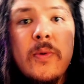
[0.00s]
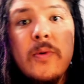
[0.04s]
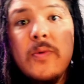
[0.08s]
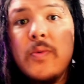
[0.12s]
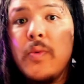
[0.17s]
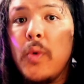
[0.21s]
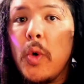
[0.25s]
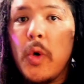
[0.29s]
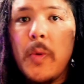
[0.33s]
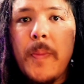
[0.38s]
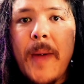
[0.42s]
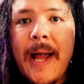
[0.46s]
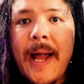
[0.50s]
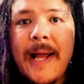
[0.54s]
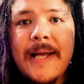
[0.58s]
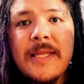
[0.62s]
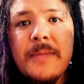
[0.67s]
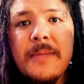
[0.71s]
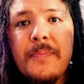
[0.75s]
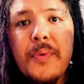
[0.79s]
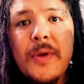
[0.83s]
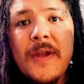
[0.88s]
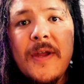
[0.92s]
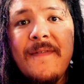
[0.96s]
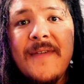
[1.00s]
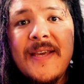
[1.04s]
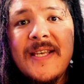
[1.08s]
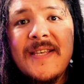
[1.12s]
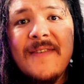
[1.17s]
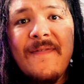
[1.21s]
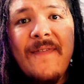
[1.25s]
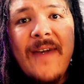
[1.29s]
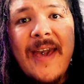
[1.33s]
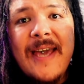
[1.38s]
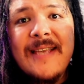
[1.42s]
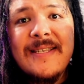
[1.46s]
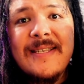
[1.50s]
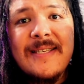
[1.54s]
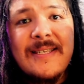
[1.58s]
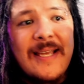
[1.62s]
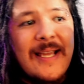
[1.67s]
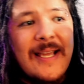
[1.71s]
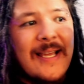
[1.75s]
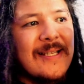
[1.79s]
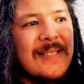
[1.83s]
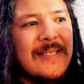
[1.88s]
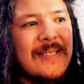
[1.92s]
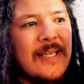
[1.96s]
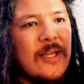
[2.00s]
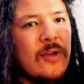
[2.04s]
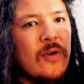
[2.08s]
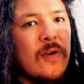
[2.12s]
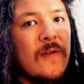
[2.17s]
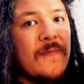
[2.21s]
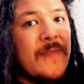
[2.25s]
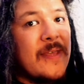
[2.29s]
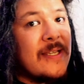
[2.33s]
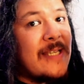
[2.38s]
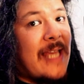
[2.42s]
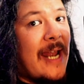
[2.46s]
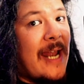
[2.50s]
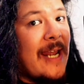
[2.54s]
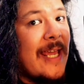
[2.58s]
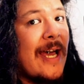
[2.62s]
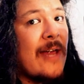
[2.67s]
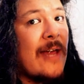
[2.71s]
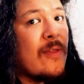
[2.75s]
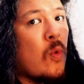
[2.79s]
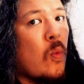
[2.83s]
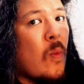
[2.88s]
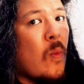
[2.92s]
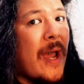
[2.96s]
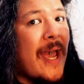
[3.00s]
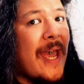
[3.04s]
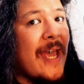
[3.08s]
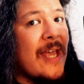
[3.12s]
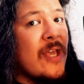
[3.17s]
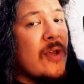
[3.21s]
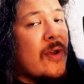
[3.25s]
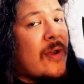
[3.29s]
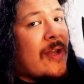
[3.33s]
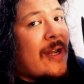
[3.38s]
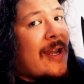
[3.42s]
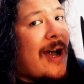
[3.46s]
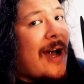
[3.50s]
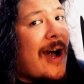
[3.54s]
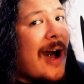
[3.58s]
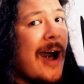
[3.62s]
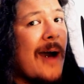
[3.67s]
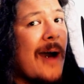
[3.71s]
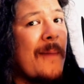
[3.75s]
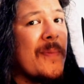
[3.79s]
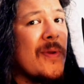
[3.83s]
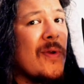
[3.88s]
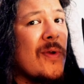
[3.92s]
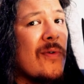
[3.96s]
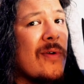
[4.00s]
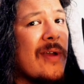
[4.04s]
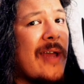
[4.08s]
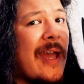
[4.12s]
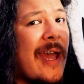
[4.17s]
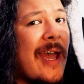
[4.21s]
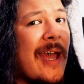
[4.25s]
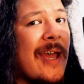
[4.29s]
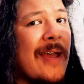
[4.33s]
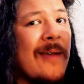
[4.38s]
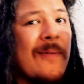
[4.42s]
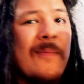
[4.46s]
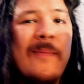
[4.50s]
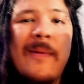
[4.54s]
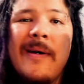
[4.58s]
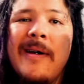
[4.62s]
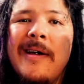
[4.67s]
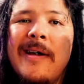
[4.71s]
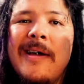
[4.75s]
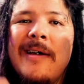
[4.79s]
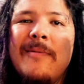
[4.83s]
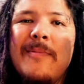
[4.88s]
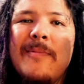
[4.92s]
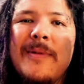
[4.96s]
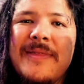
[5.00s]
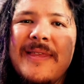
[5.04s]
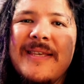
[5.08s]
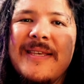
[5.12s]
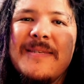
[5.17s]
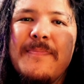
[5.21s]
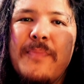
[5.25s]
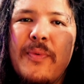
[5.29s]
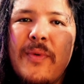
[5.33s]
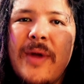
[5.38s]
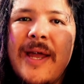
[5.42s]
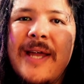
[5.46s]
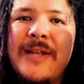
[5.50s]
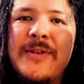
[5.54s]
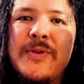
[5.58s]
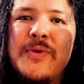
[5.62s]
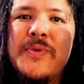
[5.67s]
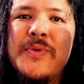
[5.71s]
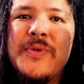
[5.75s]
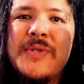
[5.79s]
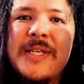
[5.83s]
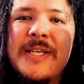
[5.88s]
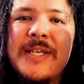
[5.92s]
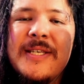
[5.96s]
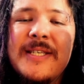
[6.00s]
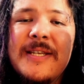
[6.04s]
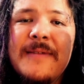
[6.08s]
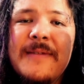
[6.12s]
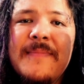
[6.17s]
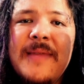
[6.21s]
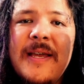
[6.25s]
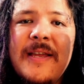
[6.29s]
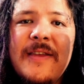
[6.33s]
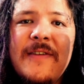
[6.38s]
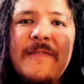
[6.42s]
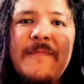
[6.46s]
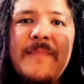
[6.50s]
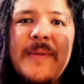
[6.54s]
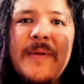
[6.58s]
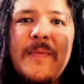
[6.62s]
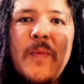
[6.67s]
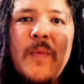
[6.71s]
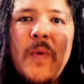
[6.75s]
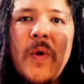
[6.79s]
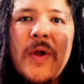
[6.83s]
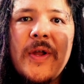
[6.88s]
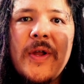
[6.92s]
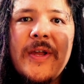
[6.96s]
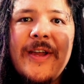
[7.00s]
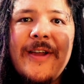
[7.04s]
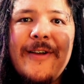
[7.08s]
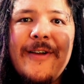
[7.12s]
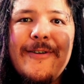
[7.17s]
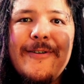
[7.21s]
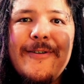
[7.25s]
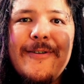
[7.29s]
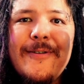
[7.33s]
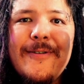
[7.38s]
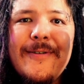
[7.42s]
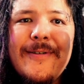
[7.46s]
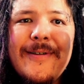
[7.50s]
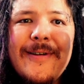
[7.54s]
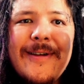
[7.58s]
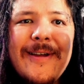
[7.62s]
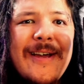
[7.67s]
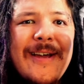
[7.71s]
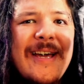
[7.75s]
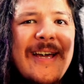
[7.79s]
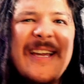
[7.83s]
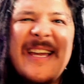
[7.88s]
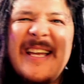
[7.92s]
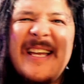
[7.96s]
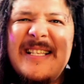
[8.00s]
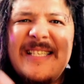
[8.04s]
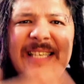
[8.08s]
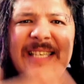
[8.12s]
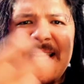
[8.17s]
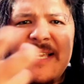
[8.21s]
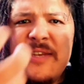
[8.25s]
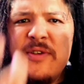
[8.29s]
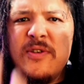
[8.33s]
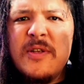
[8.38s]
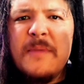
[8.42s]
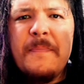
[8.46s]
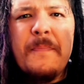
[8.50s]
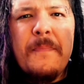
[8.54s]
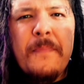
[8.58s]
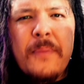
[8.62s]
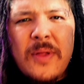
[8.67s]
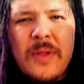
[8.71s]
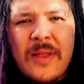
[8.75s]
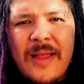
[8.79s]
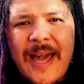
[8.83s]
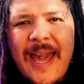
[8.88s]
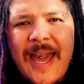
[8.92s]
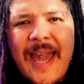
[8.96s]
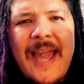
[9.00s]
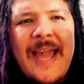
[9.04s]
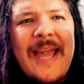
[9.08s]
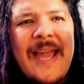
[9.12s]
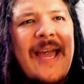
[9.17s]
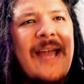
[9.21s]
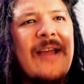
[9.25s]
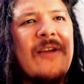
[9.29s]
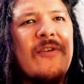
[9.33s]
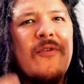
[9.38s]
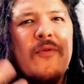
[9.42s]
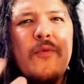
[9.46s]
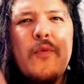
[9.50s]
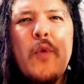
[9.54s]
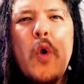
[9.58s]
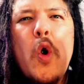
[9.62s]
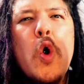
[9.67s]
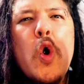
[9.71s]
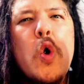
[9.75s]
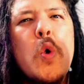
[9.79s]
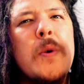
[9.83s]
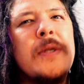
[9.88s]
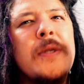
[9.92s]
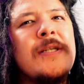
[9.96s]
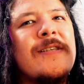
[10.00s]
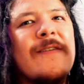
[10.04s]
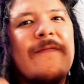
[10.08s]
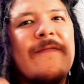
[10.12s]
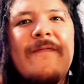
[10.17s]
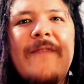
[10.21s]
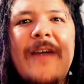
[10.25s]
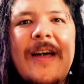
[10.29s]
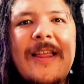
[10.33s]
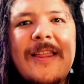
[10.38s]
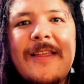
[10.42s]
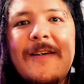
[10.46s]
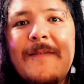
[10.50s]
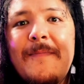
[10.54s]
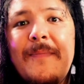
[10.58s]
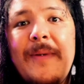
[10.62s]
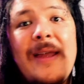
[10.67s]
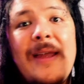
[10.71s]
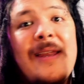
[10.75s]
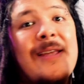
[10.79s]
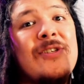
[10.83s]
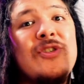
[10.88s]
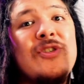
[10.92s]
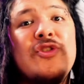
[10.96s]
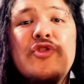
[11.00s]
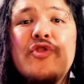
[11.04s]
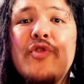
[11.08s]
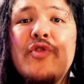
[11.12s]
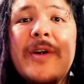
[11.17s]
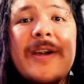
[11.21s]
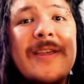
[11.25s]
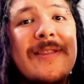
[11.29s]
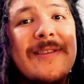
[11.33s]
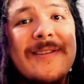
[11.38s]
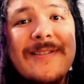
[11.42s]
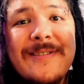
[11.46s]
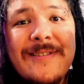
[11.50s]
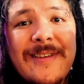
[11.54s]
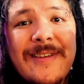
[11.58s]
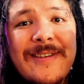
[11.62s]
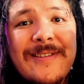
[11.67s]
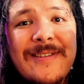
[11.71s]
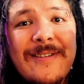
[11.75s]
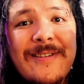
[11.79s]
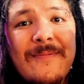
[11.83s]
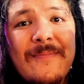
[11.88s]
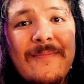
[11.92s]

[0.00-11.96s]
Look back at the previous phases and consider if there's any other way you can up your game with this brand new system that you've been working on. Continue to play and grow and develop and enjoy the system.